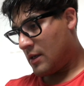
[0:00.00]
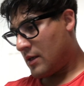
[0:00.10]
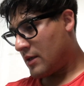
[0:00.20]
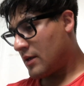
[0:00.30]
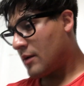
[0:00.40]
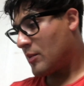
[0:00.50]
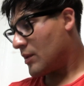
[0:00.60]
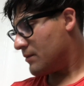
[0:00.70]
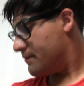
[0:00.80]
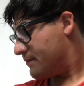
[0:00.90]

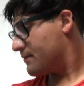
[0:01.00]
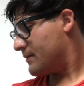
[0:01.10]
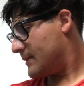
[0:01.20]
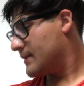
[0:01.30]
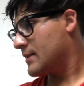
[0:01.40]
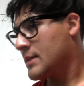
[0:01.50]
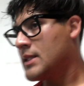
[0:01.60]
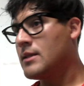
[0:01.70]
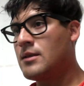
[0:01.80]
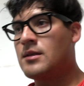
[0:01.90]
But
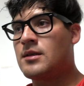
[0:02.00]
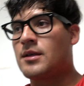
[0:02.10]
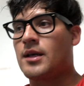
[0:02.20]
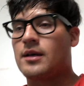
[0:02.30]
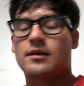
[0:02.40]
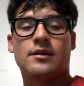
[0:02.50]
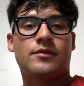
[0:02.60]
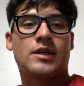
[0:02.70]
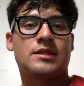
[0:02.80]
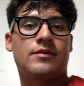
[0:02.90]
yeah,
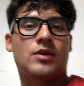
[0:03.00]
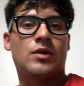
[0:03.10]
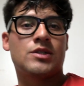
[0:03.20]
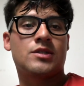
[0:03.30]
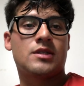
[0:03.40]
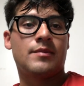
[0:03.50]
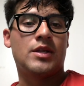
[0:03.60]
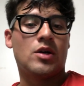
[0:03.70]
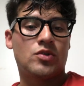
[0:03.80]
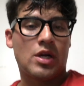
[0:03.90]
if you guys have any questions, let me know.